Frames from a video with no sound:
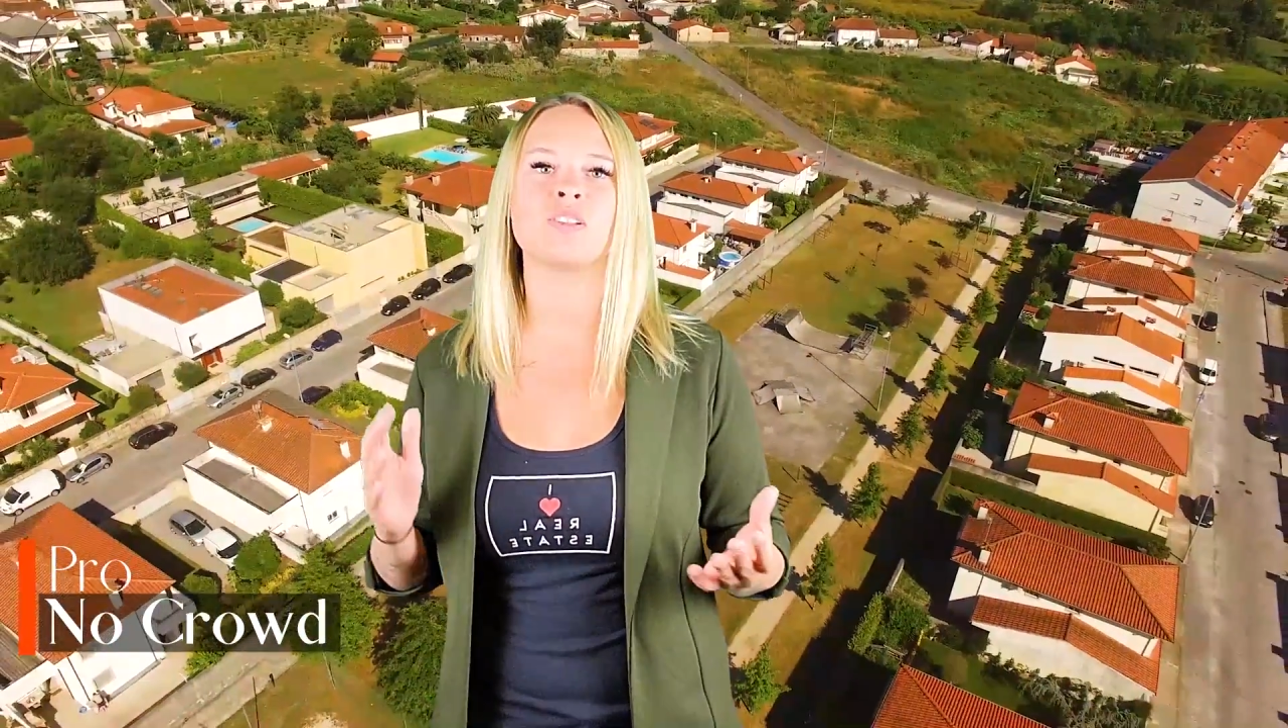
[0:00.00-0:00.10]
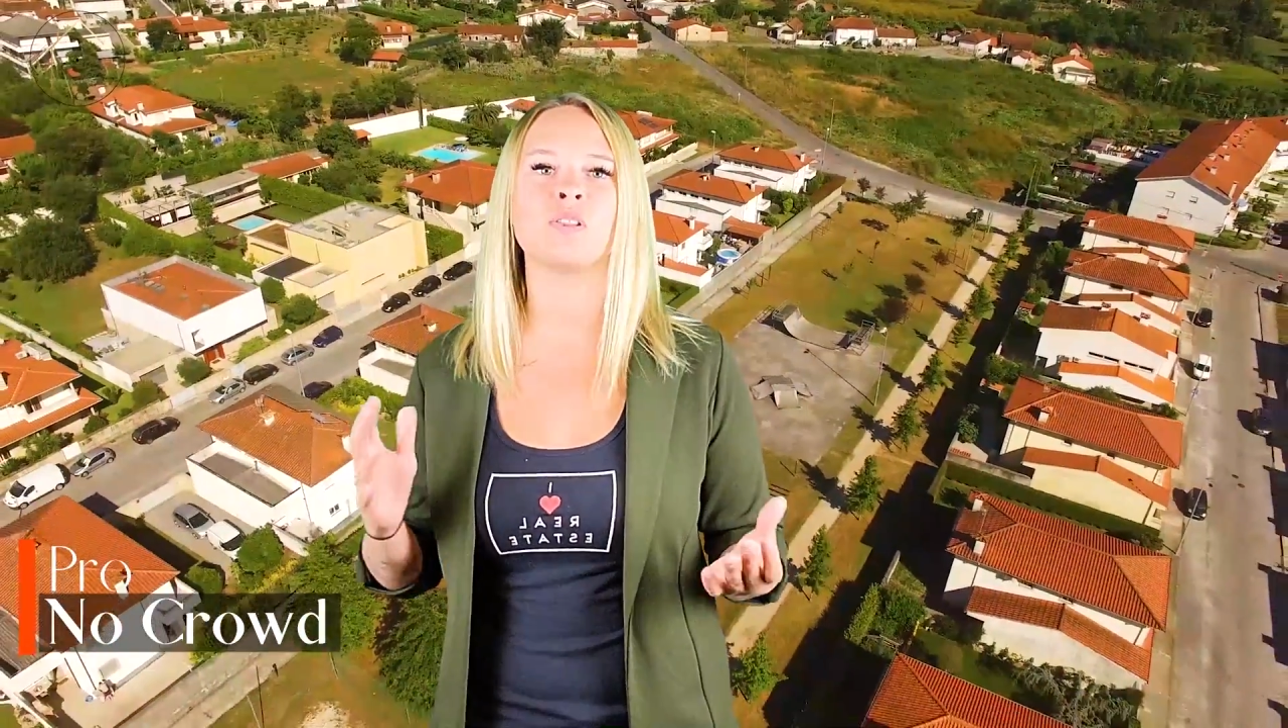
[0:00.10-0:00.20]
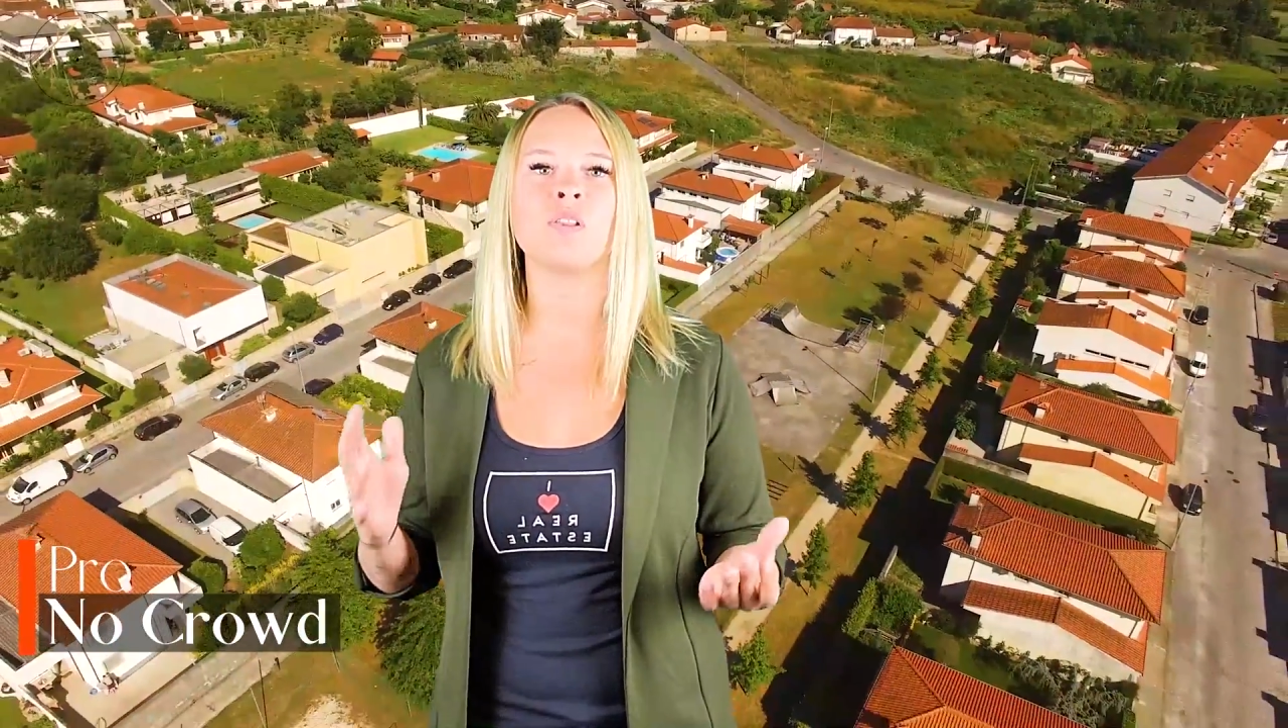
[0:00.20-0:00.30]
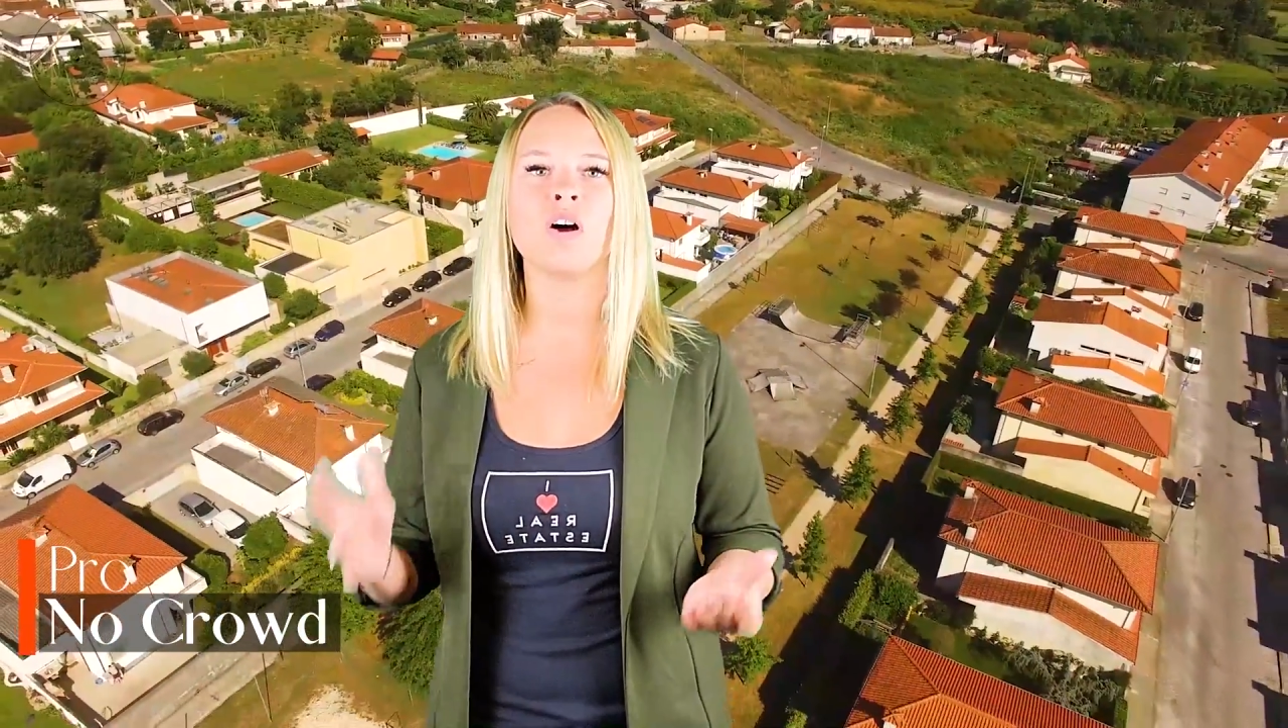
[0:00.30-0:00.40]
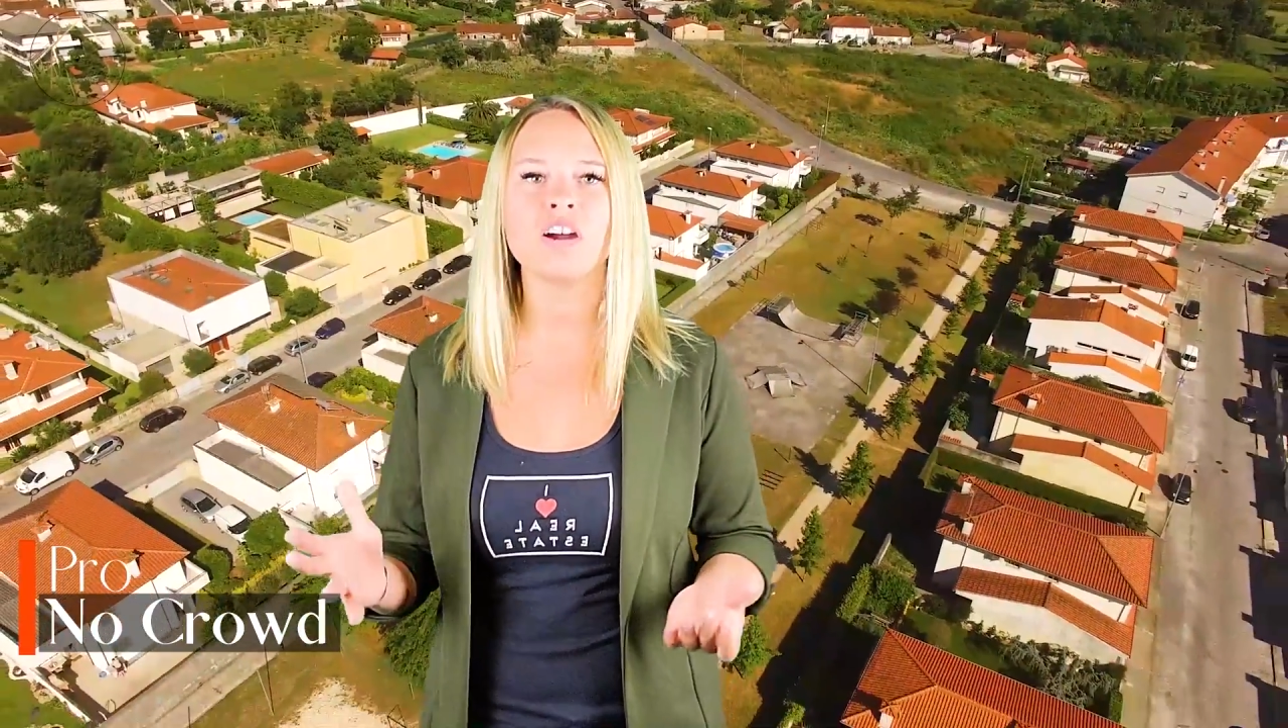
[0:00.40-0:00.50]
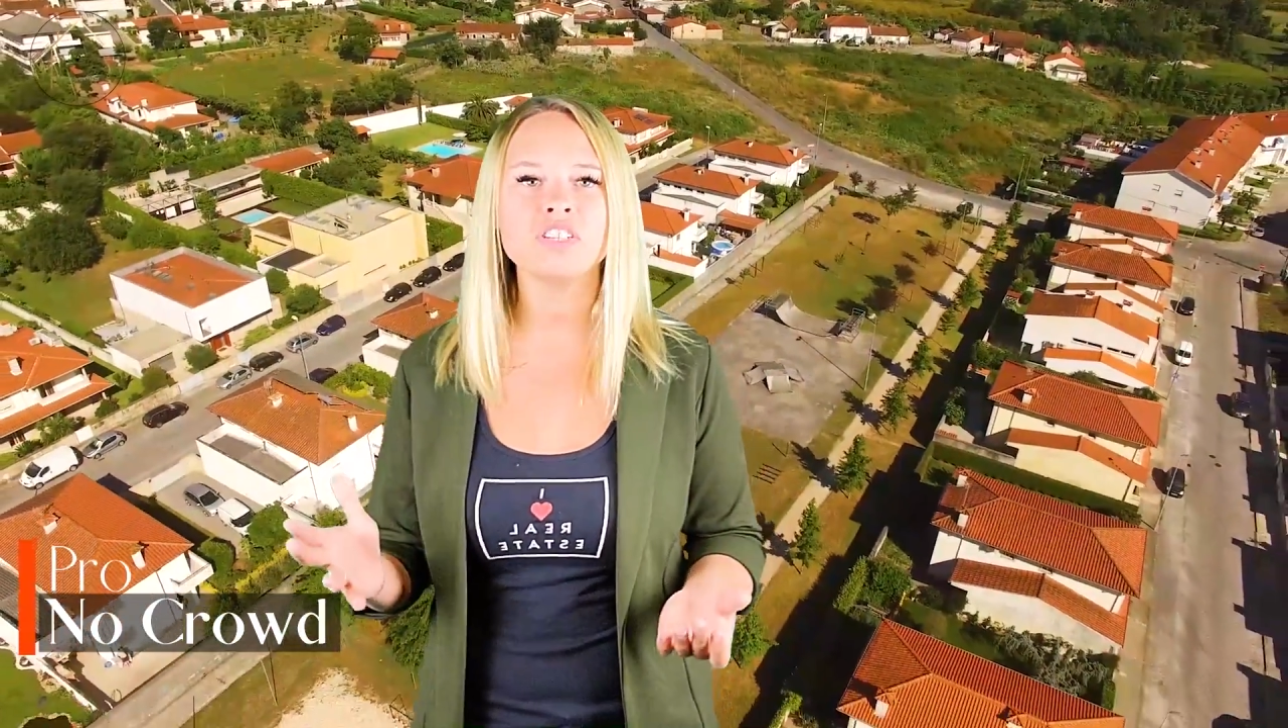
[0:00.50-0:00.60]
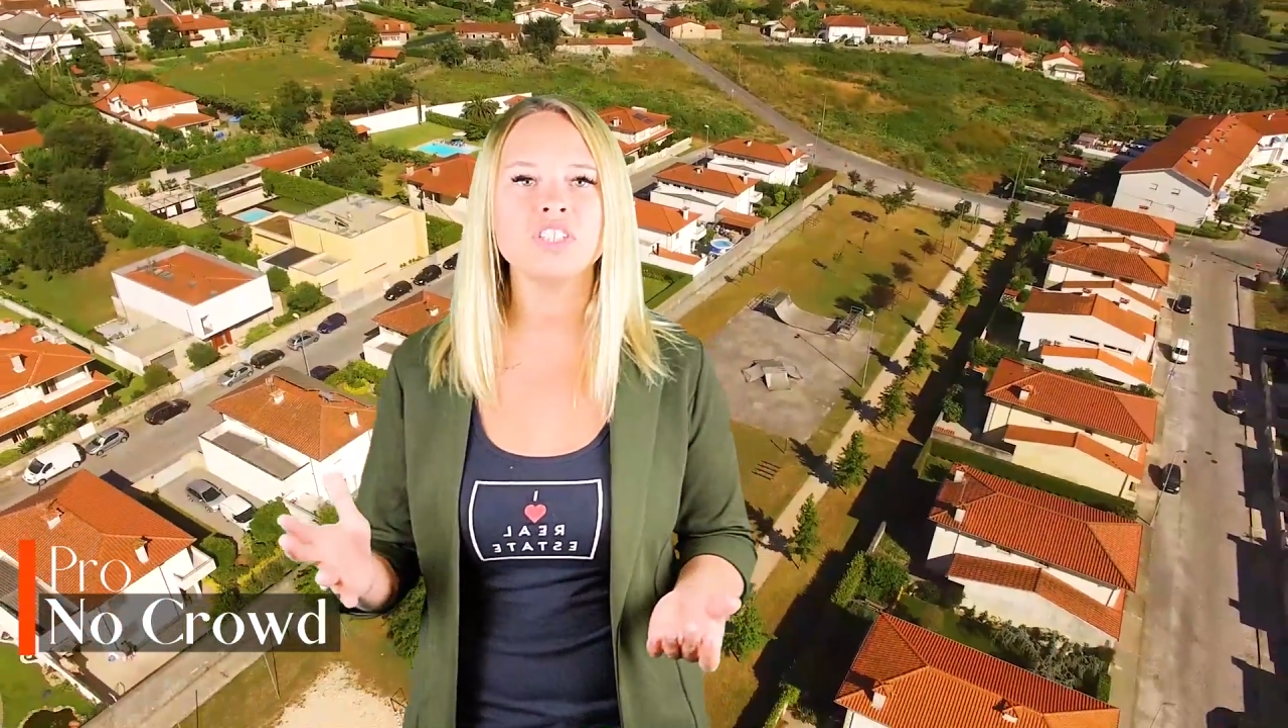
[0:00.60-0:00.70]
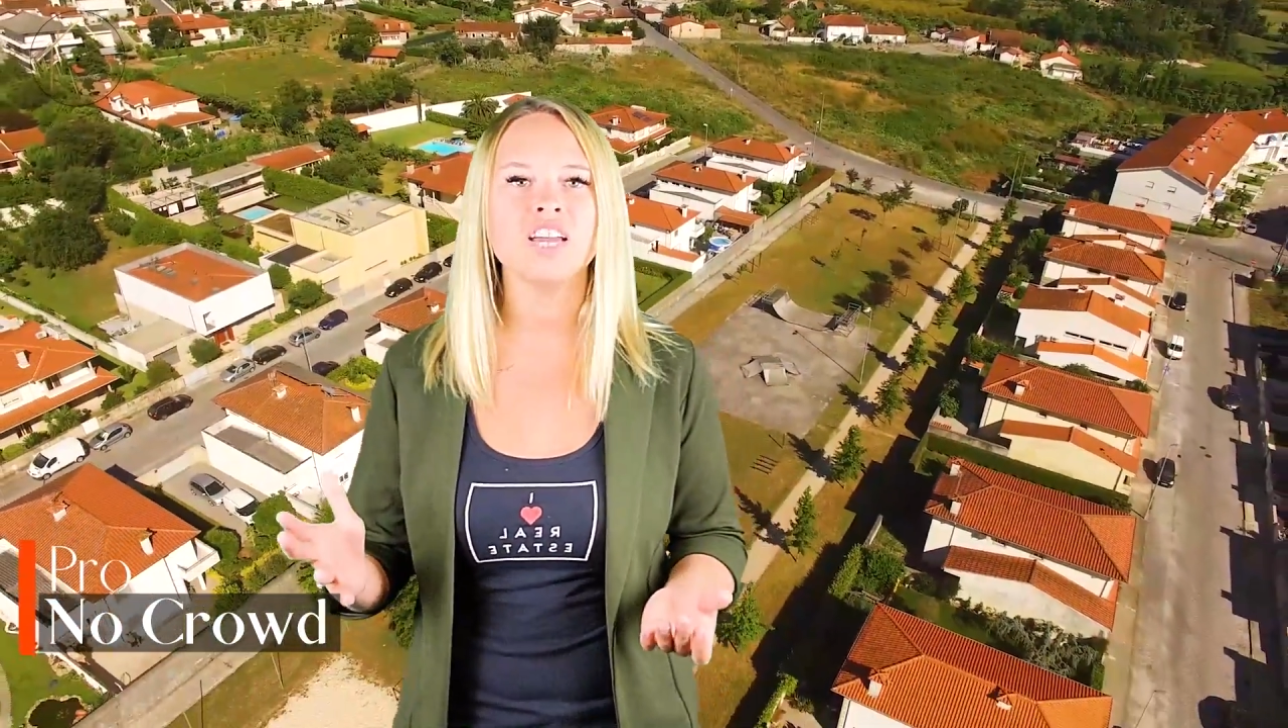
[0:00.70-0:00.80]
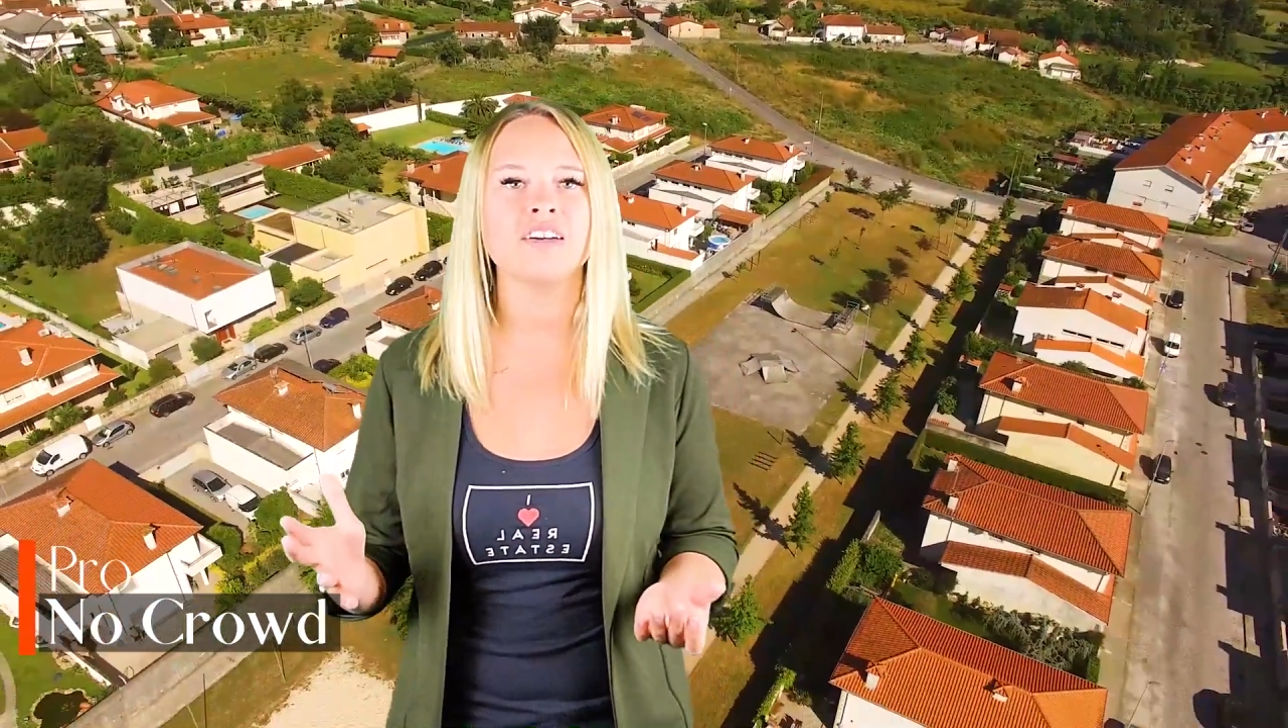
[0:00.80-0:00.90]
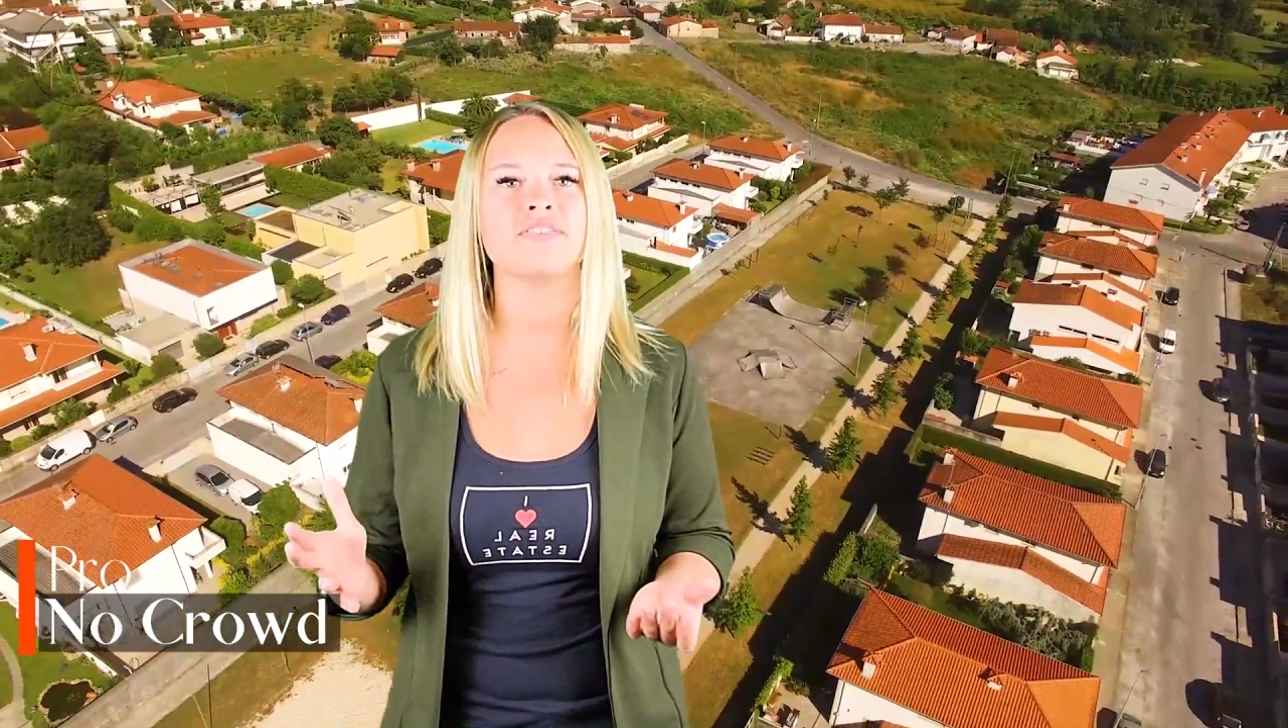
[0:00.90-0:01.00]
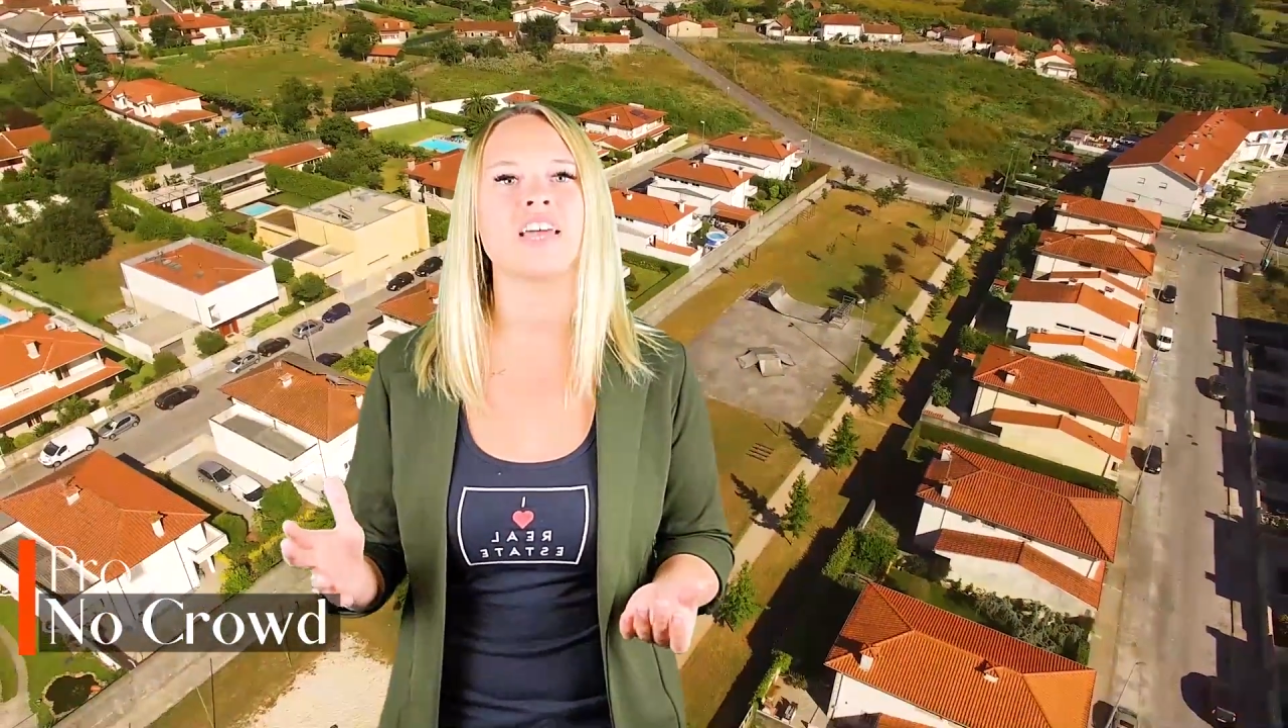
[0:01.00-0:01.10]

large enough